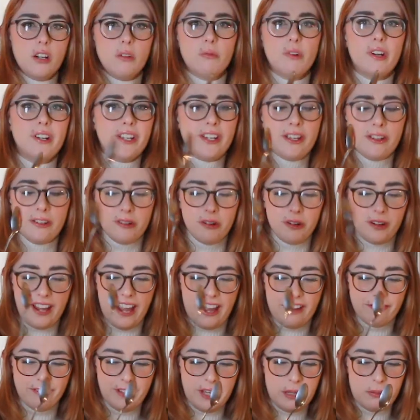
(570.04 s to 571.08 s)
Running your own
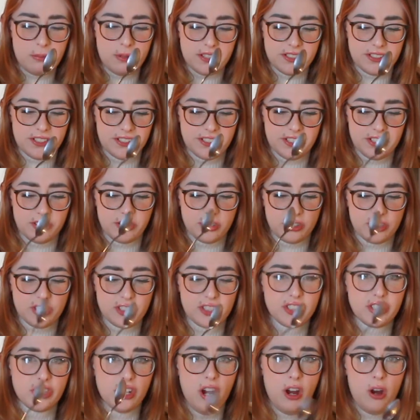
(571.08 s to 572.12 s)
cafe business is
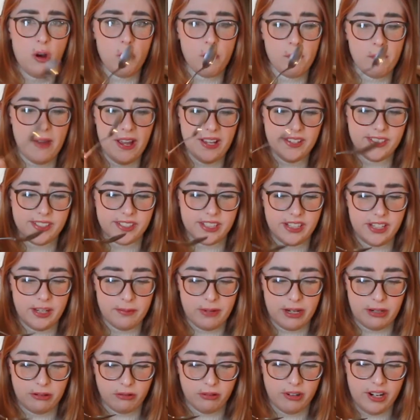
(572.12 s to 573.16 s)
just so messy. Am
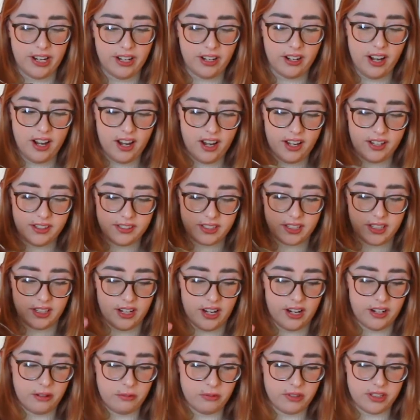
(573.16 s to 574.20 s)
I right, guys? Can
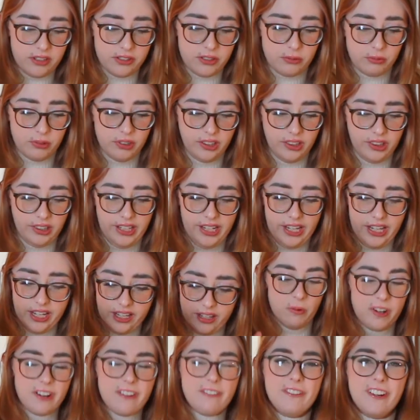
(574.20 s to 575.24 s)
anyone else relate?
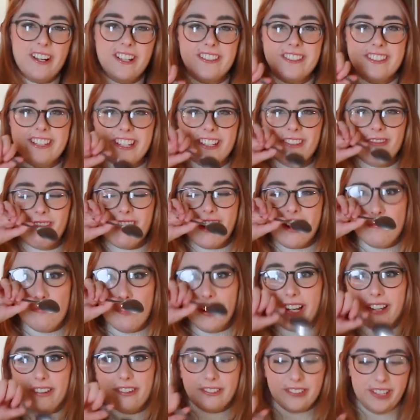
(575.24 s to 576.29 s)
What if I did run
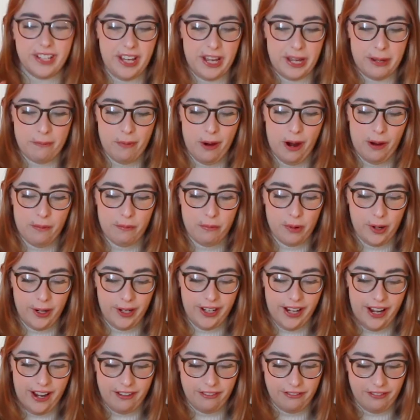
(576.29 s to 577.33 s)
my own K-pop boy
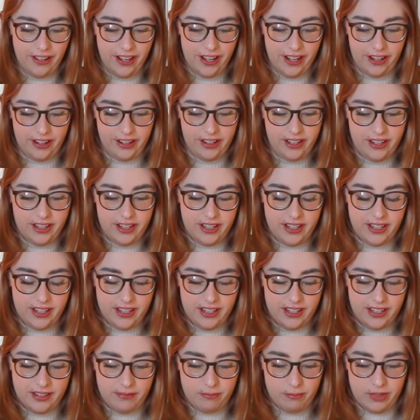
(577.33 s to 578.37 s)
cafe?
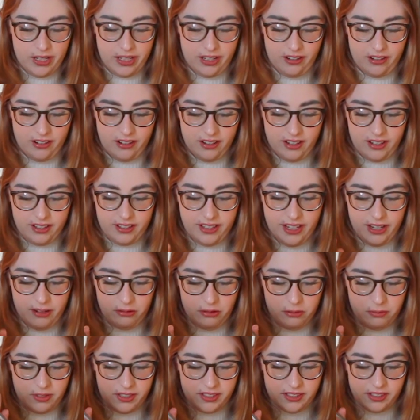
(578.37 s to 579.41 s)
Oh my god, that
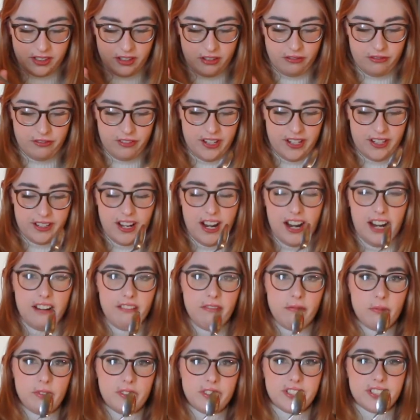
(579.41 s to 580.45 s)
would be so fun. I
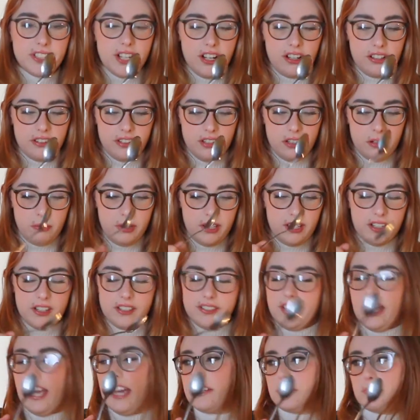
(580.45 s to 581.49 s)
would suck though,
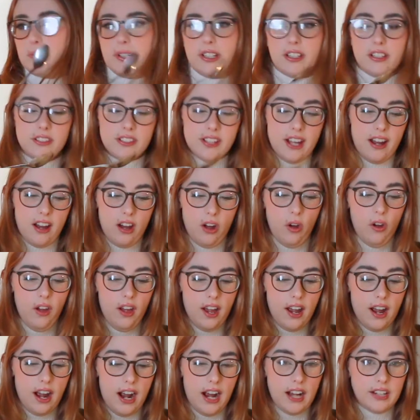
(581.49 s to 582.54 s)
because as we can tell,
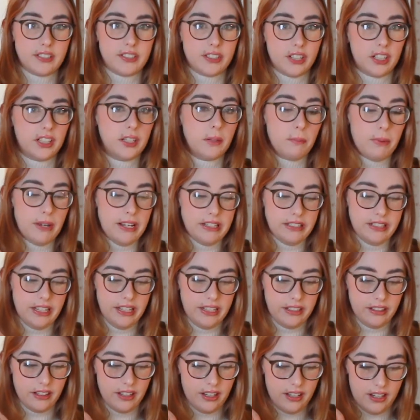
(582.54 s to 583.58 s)
I suck at
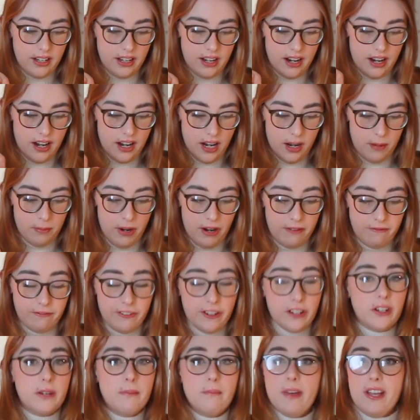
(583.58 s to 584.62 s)
baking. I'm
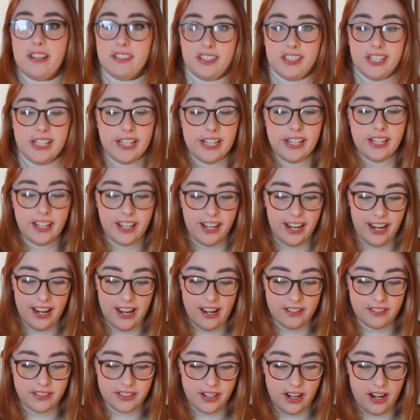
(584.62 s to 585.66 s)
very messy,
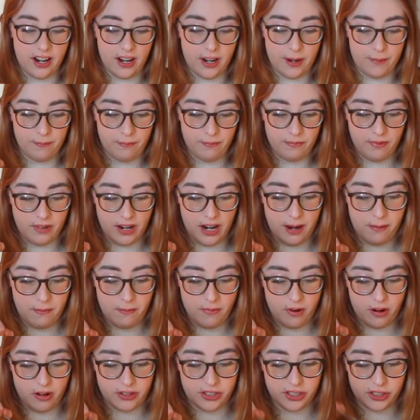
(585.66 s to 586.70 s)
and
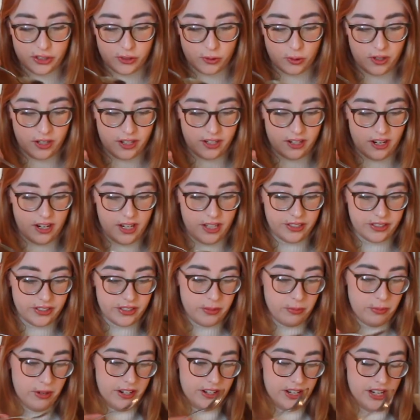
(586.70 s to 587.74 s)
I'm
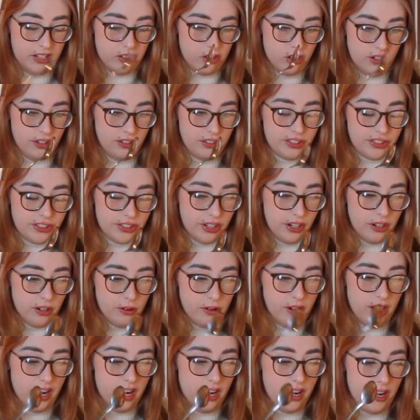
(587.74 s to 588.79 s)
disorganized by nature.
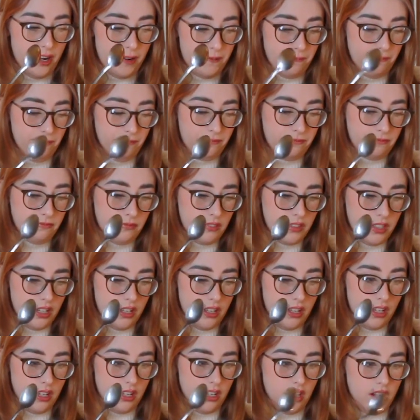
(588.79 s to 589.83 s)
So I'm
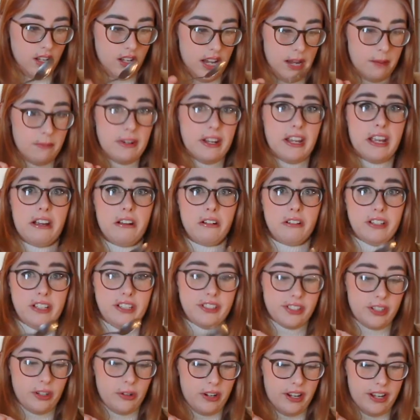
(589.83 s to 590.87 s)
an
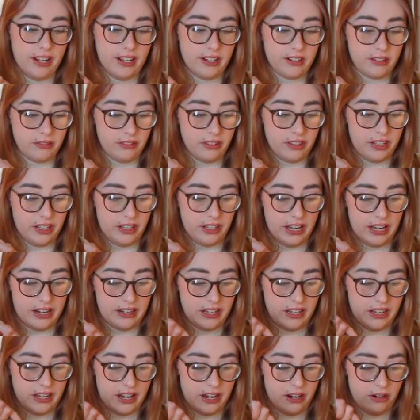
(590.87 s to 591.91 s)
Aries, okay? I don't think
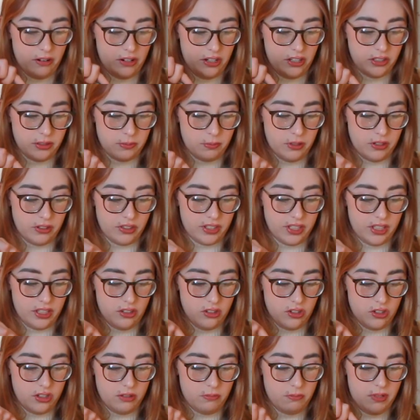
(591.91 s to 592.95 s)
any Aries person
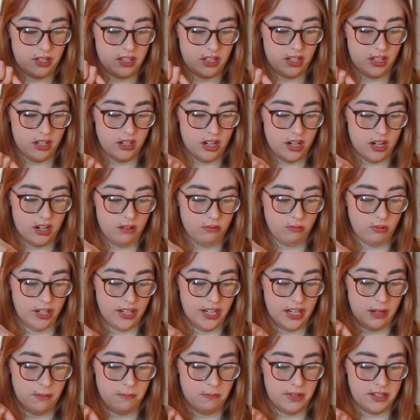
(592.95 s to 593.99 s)
should be
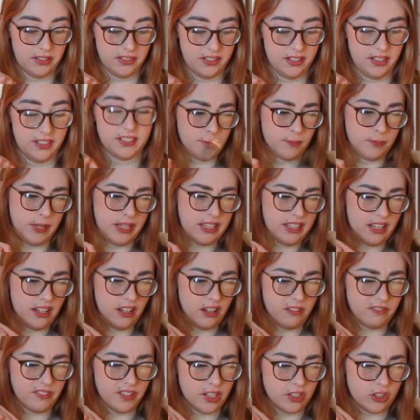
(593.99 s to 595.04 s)
running a business.
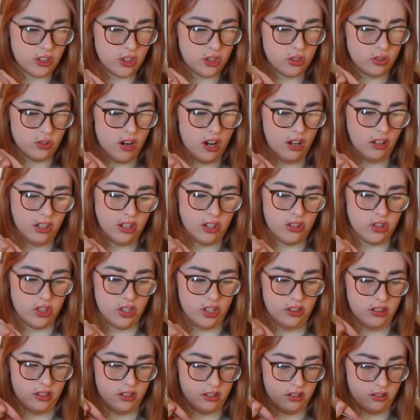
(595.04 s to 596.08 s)
Speaking of astrology
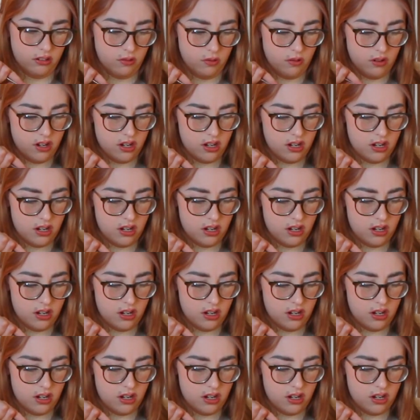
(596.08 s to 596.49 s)
though,